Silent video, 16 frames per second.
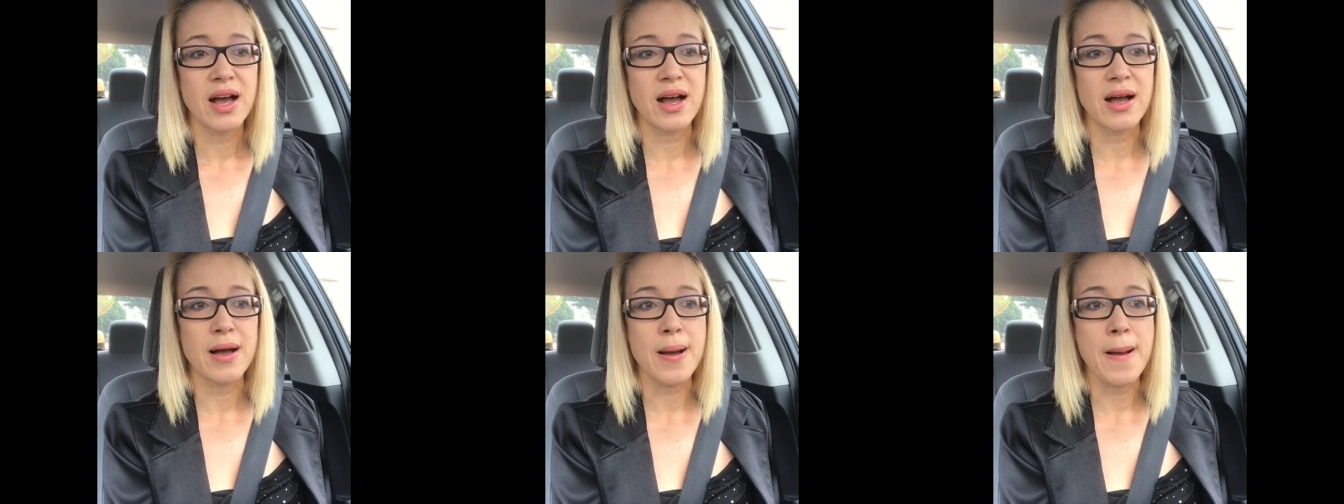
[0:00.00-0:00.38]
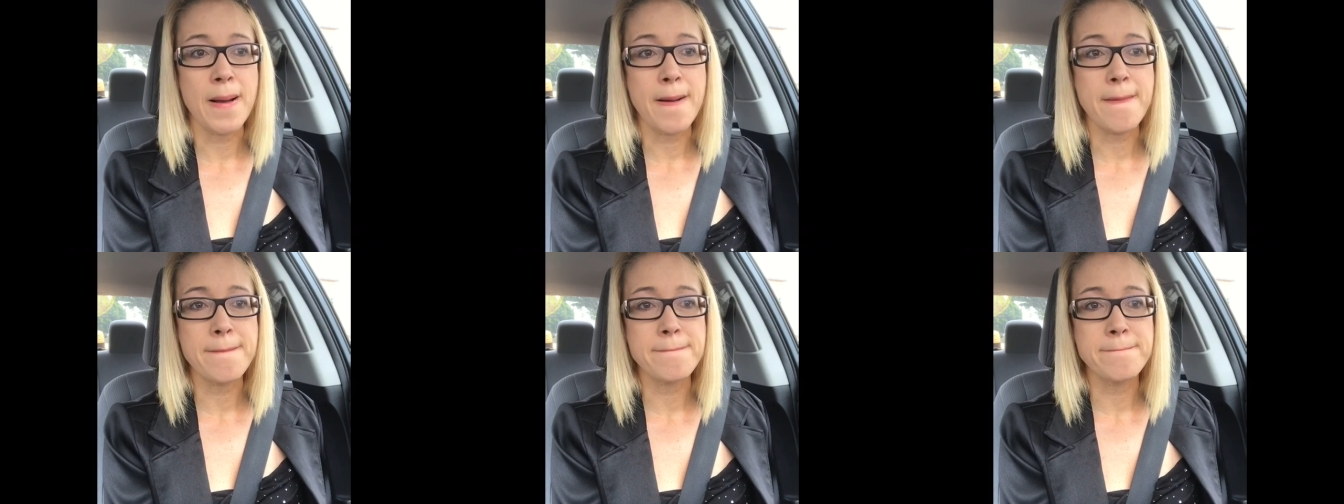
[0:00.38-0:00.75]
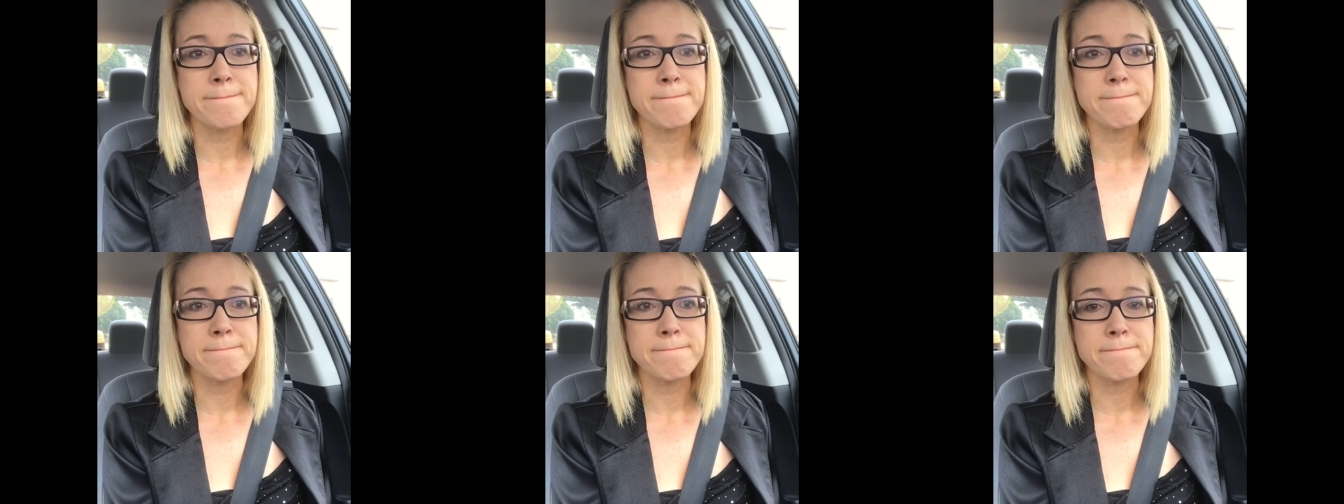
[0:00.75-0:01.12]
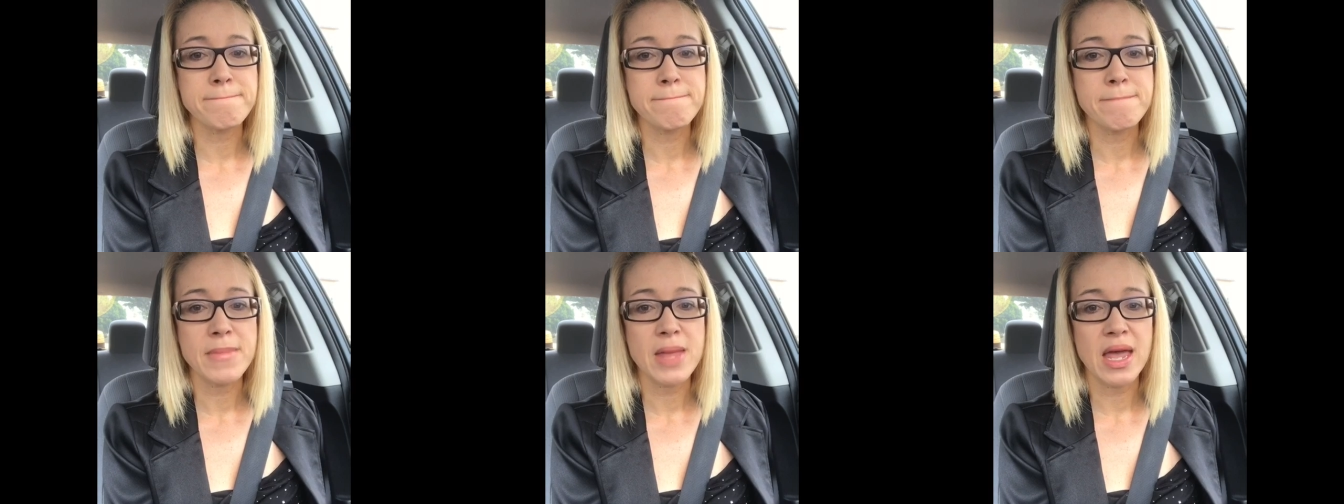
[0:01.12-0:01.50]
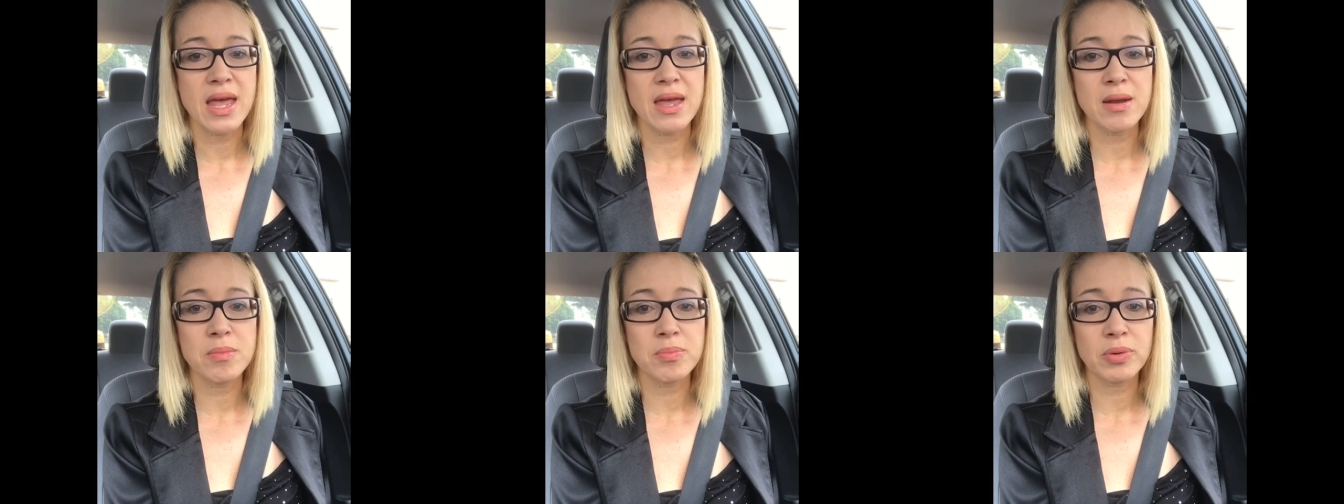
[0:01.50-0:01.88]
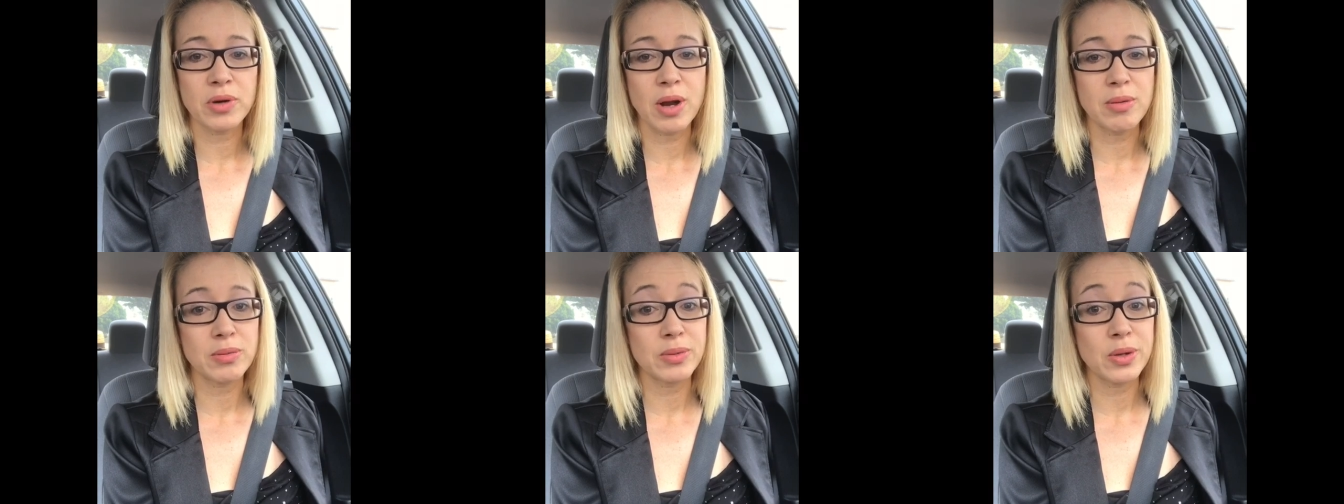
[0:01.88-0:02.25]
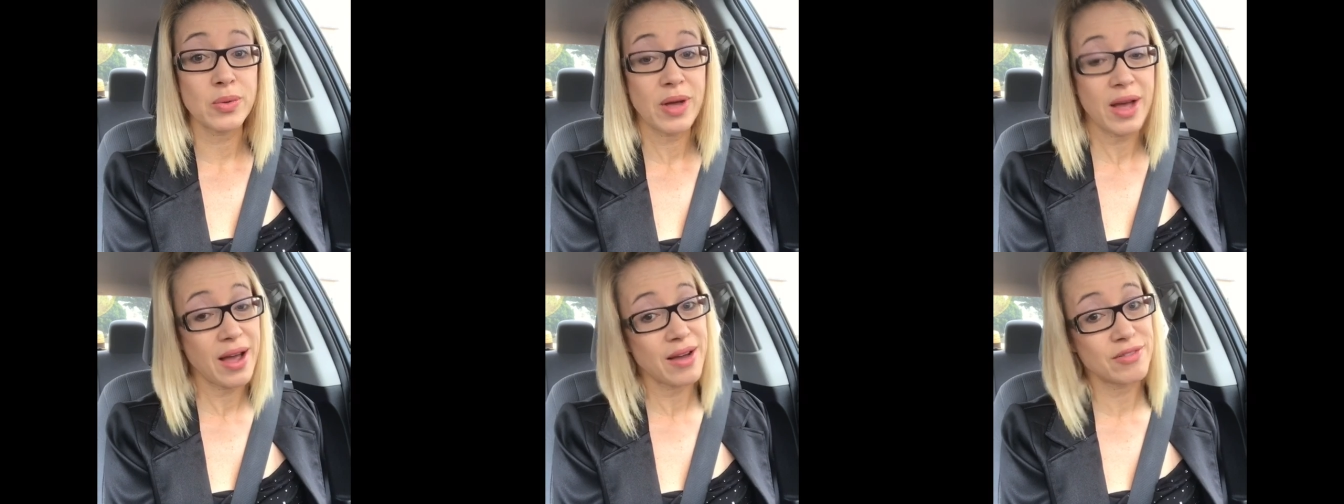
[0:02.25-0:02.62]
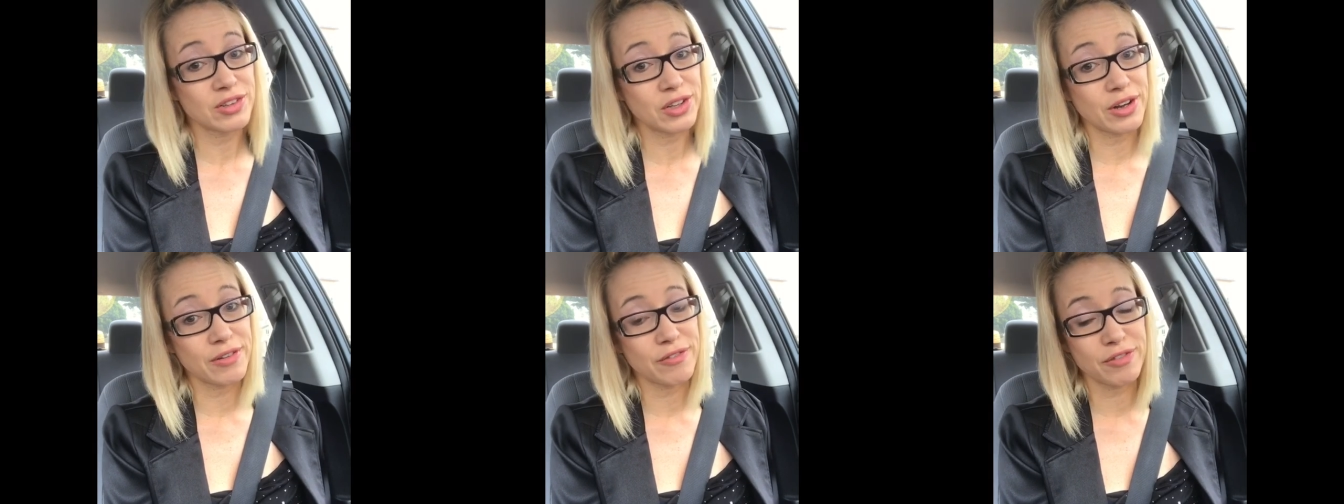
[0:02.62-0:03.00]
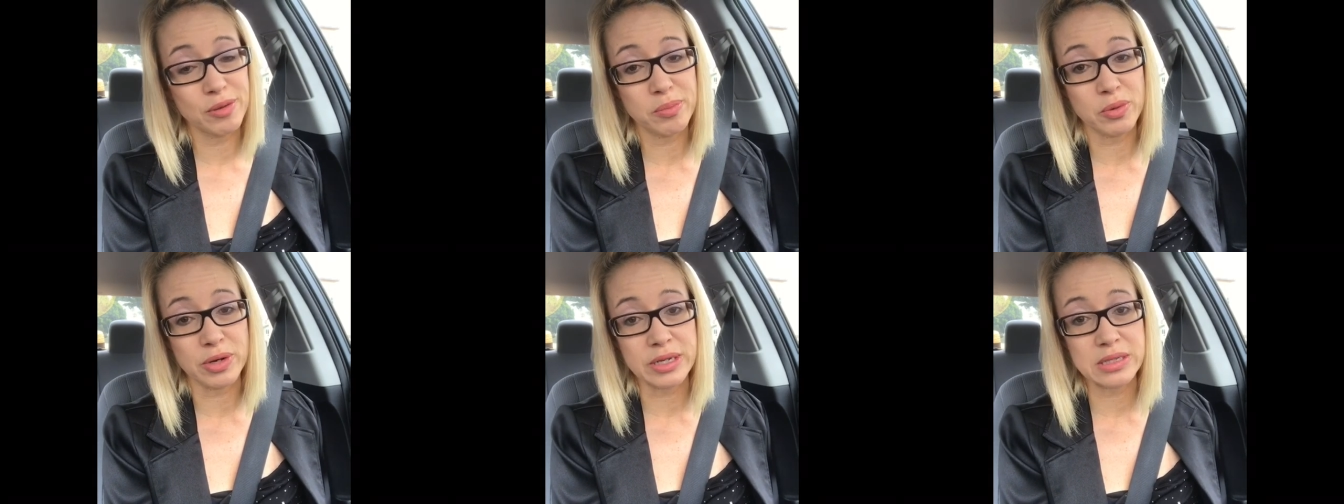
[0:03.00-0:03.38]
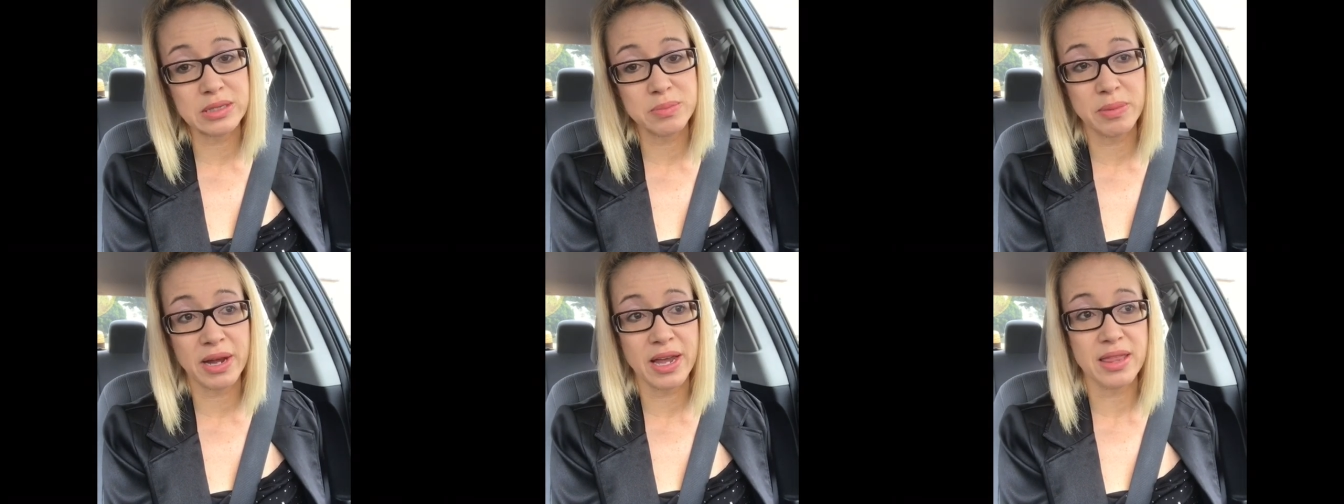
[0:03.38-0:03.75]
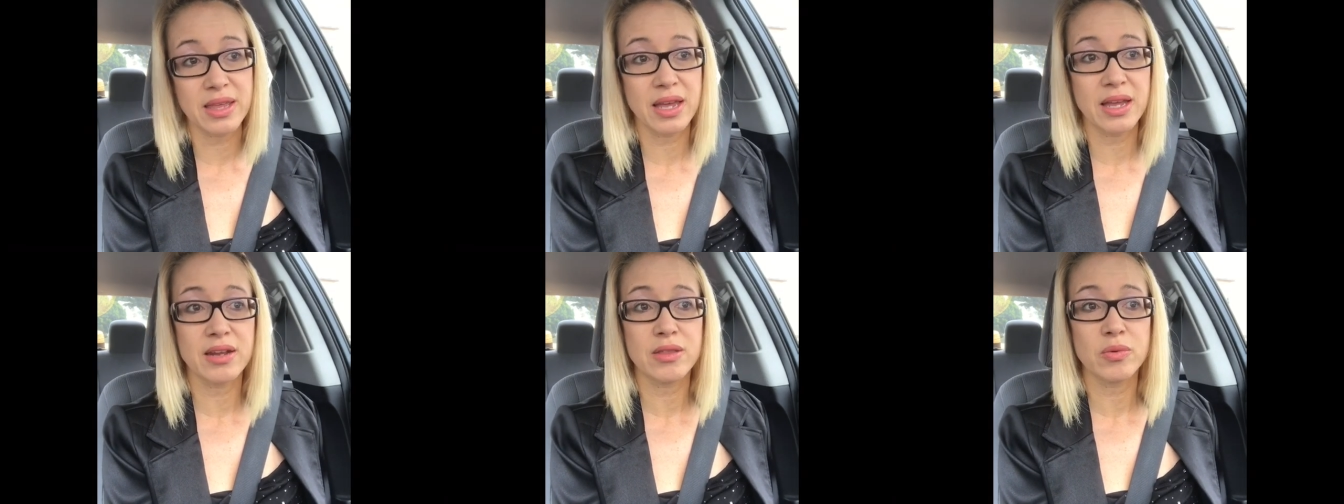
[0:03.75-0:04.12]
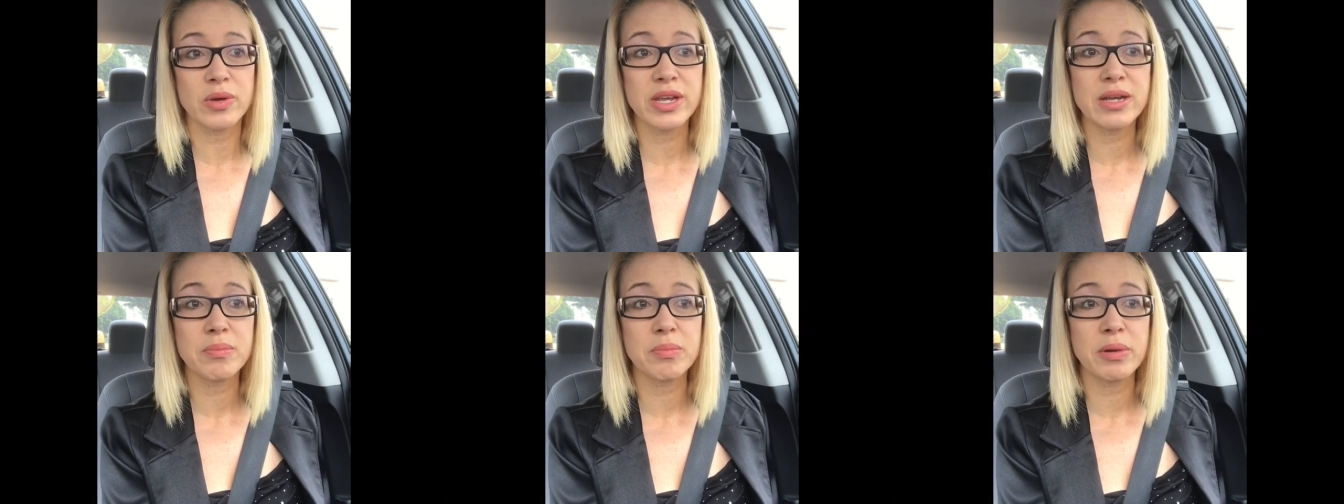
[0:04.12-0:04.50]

Um, and probably will have a lot of fit points by the end of the week.